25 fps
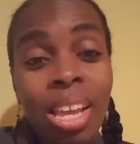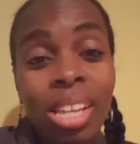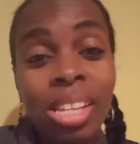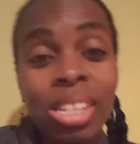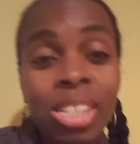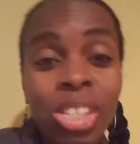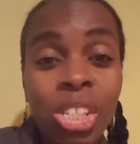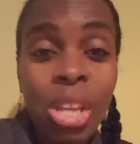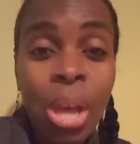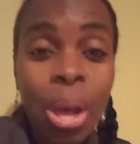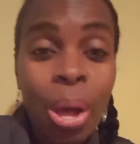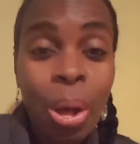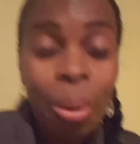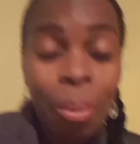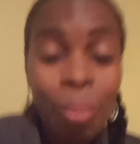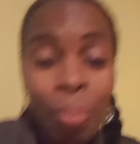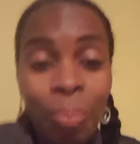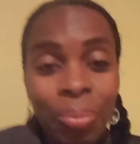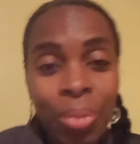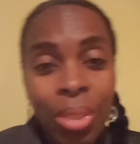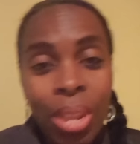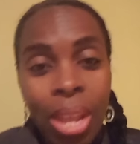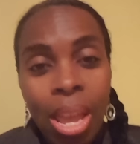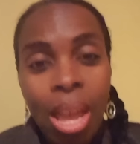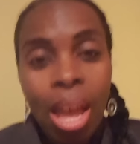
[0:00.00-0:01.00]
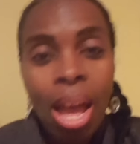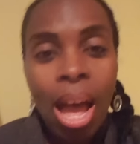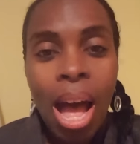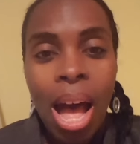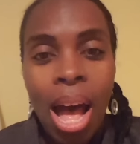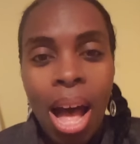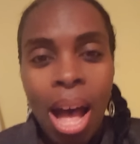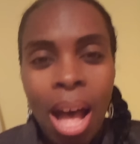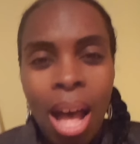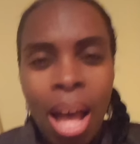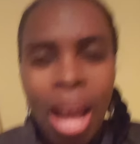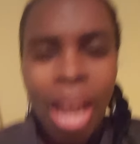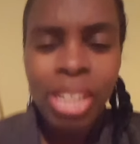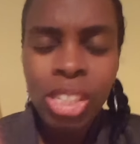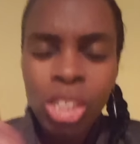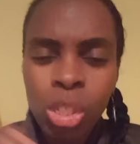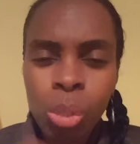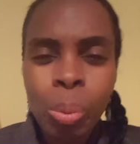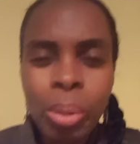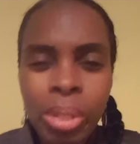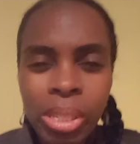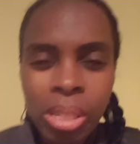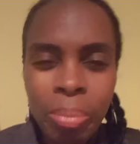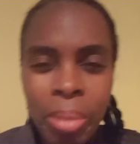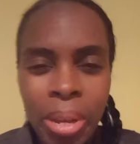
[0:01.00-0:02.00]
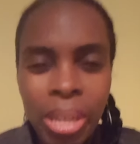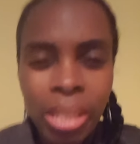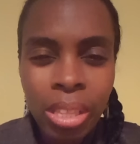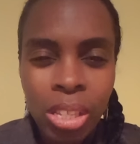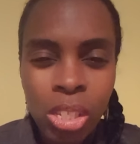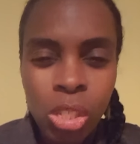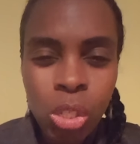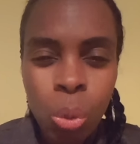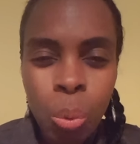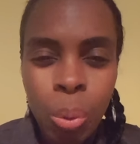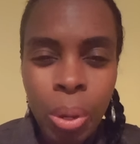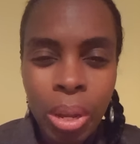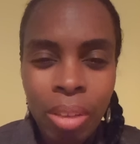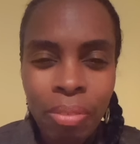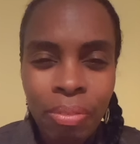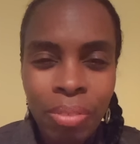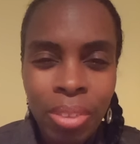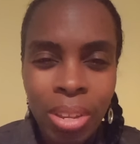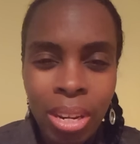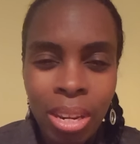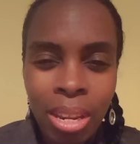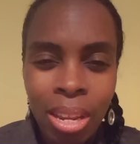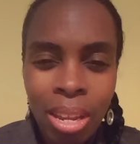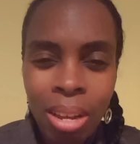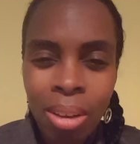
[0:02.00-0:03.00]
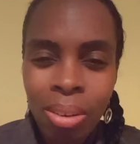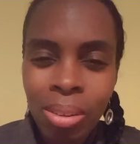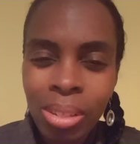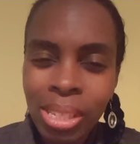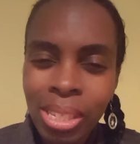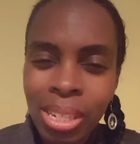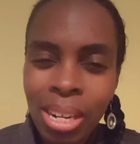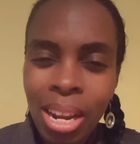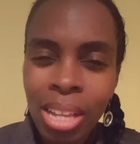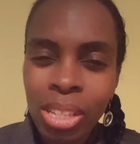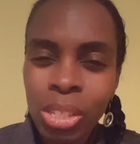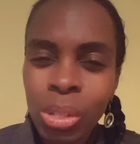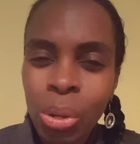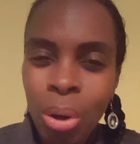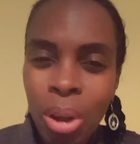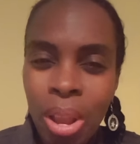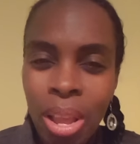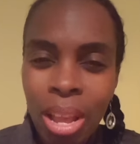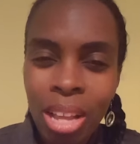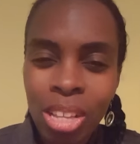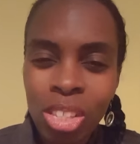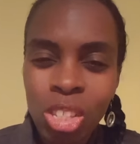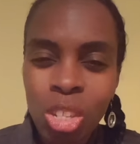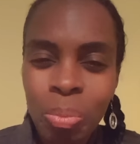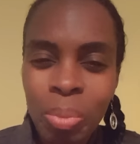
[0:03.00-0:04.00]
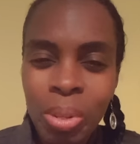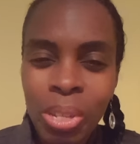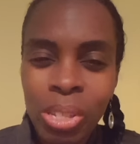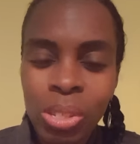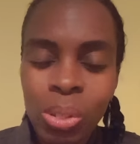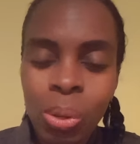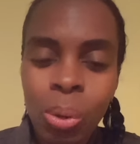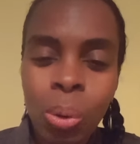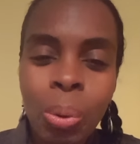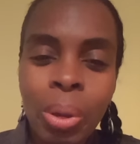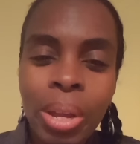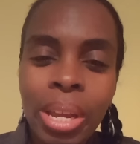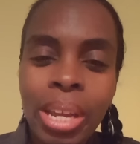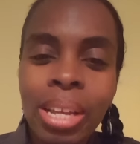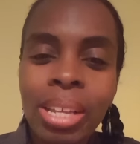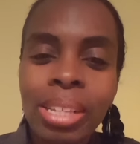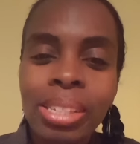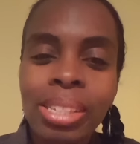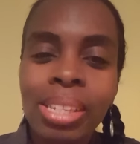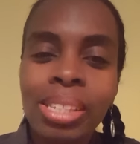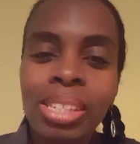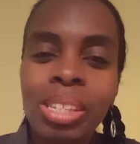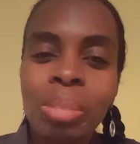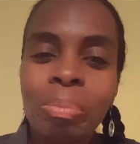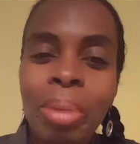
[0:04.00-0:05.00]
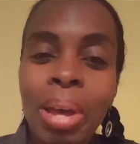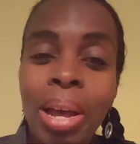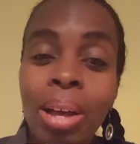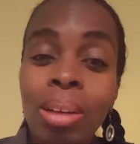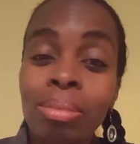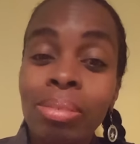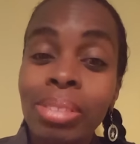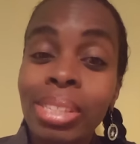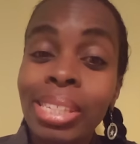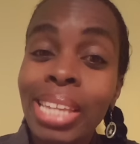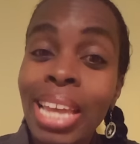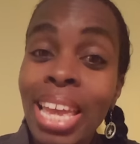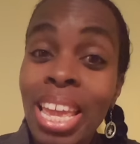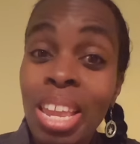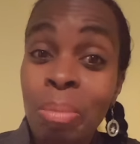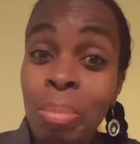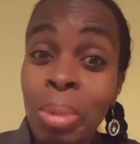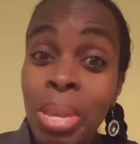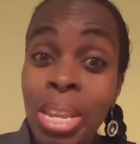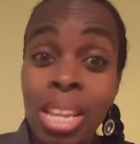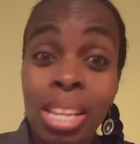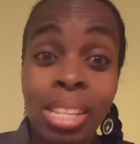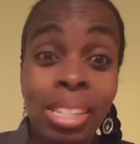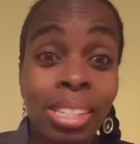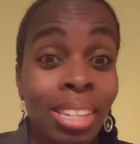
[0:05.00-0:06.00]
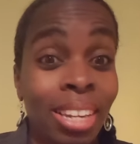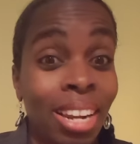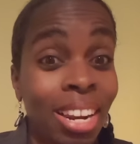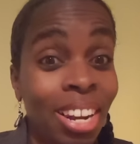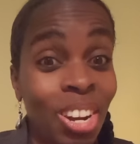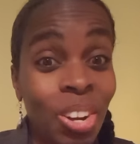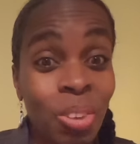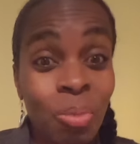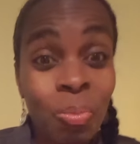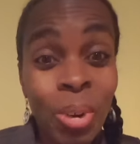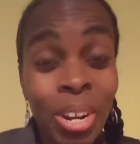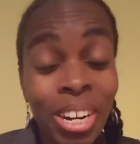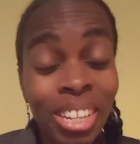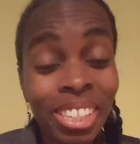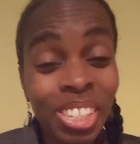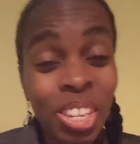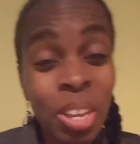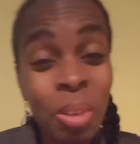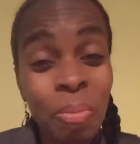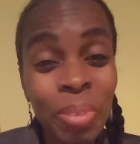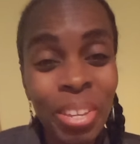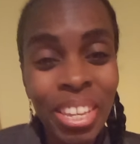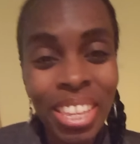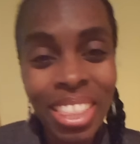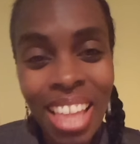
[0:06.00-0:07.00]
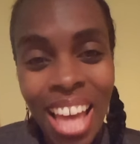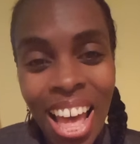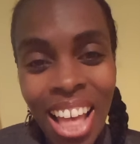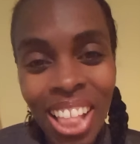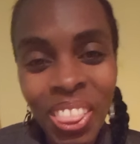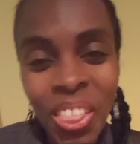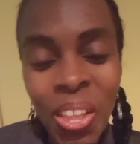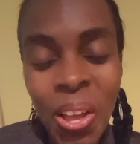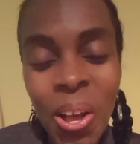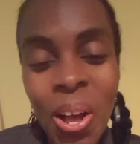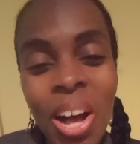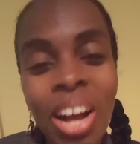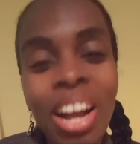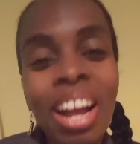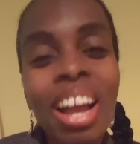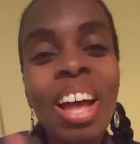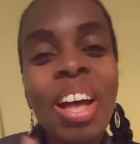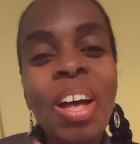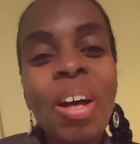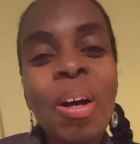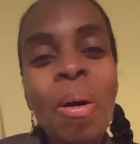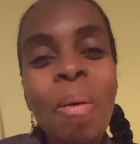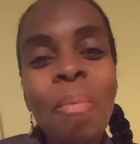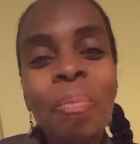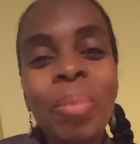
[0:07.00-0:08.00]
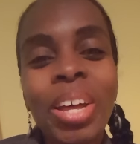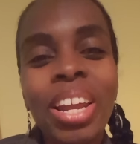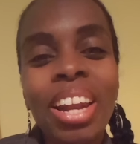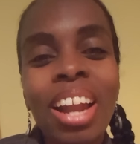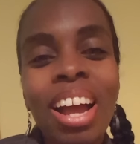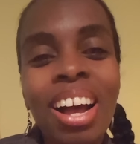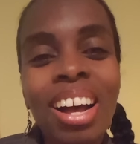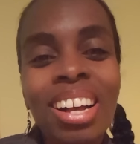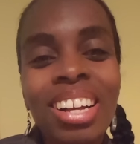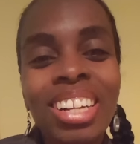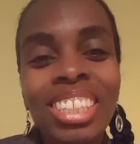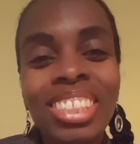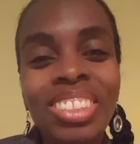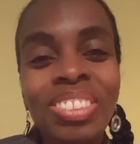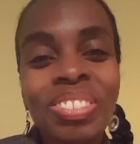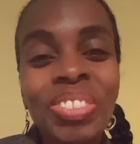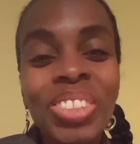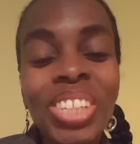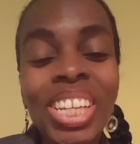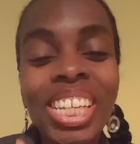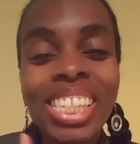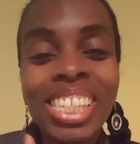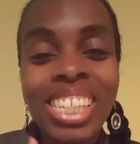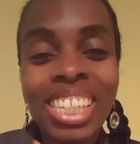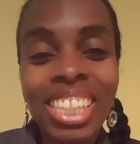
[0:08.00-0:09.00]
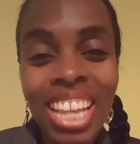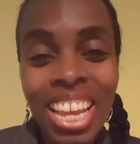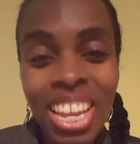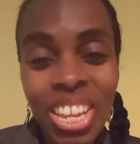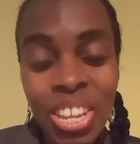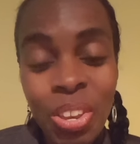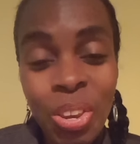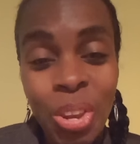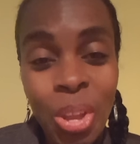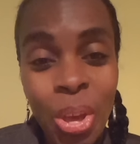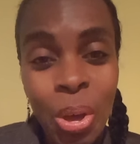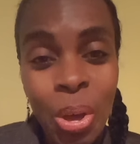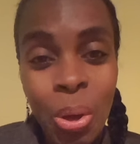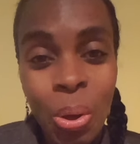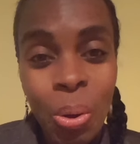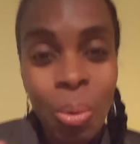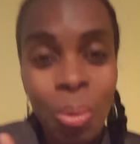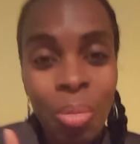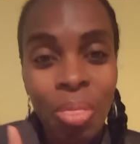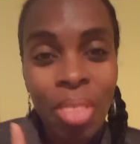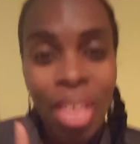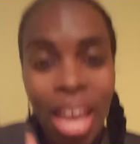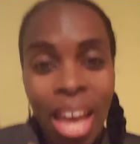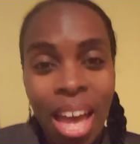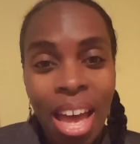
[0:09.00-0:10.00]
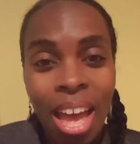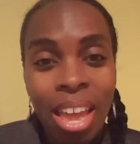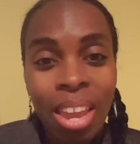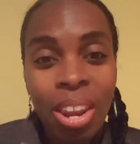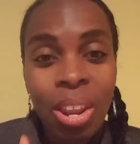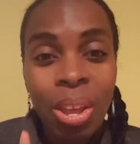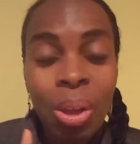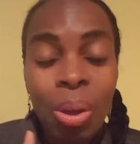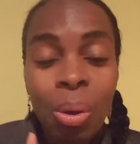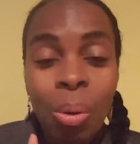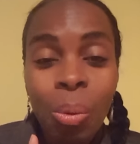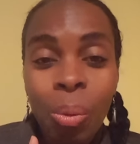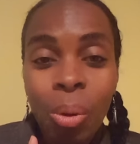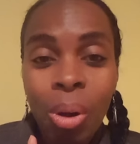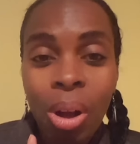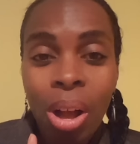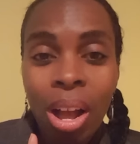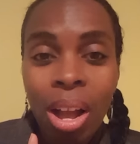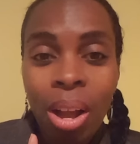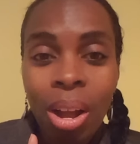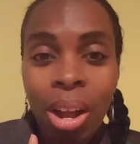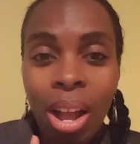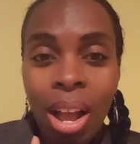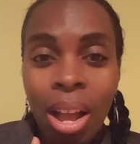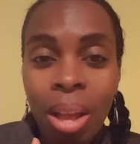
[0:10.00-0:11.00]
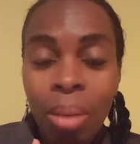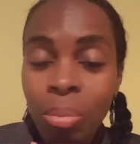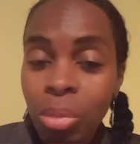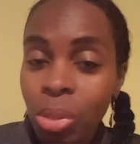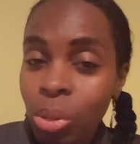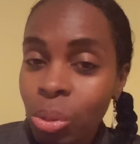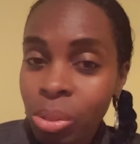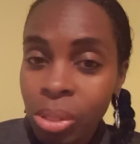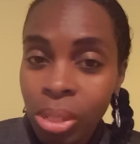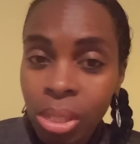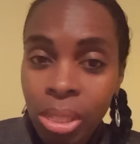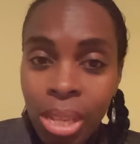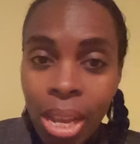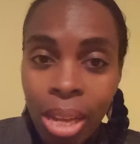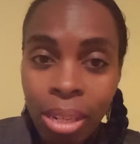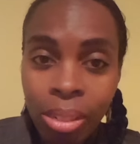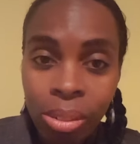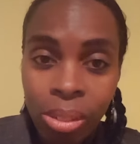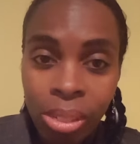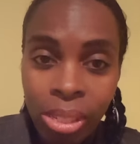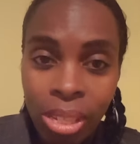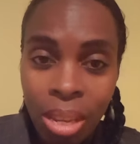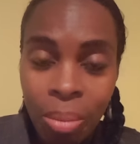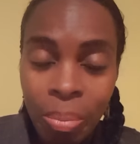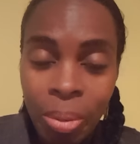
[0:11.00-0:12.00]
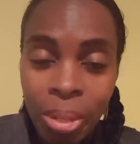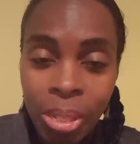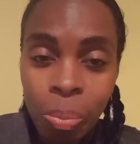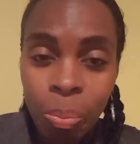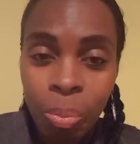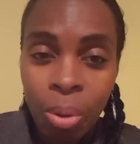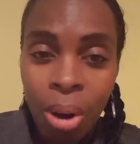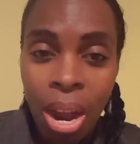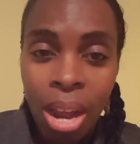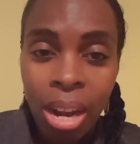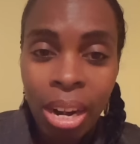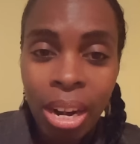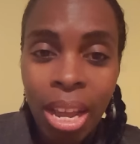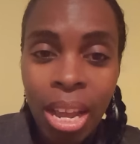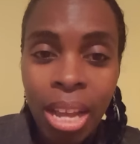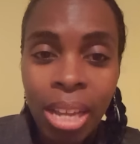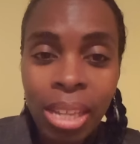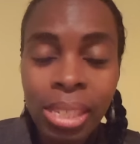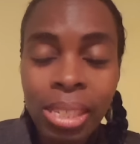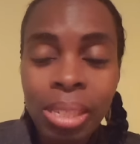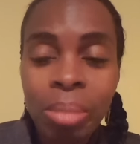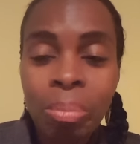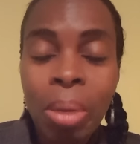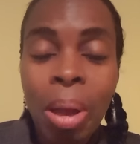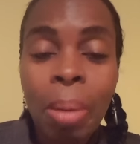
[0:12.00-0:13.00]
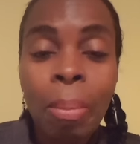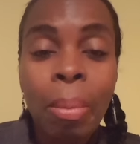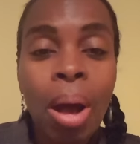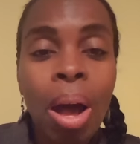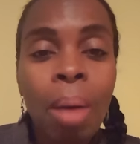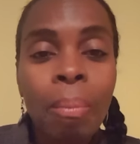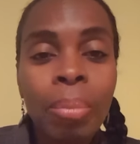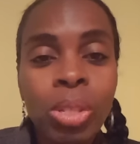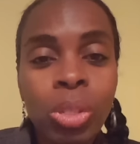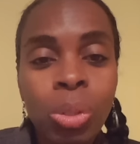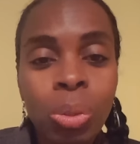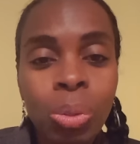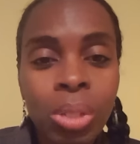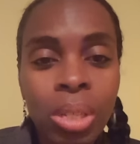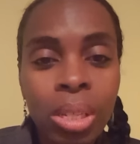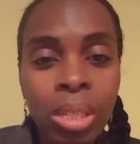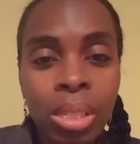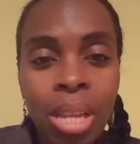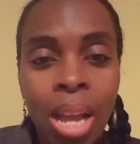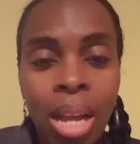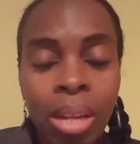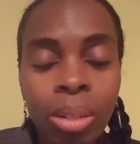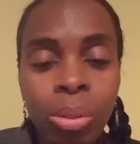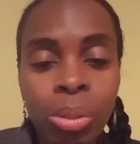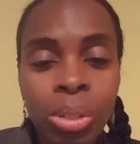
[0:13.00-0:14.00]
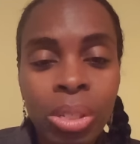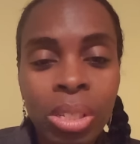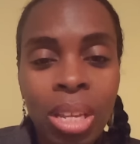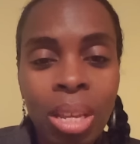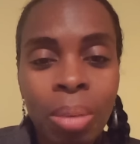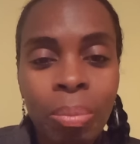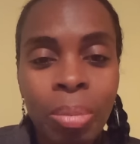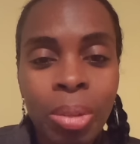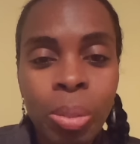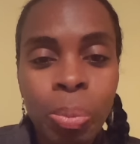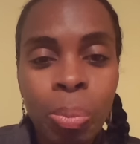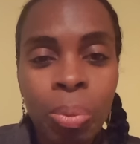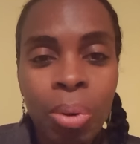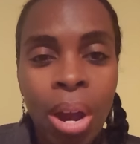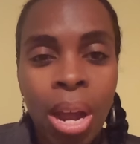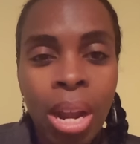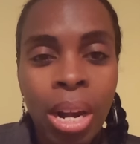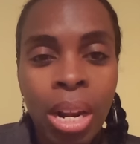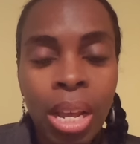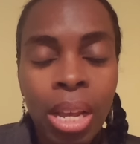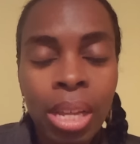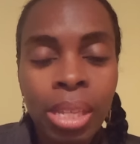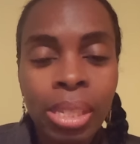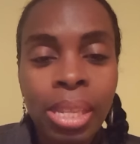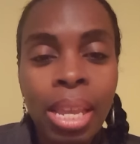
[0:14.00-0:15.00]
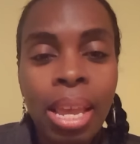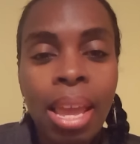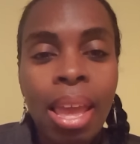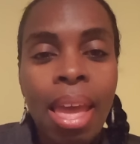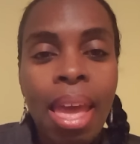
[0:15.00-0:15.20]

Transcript: So I just wanted to make this quick video. It's not turning out to be so quick because it's about 10 minutes and I didn't want it to be that long. But to let you know that I'm using Dr. Sebi's products. My mom is using Dr. Sebi's products.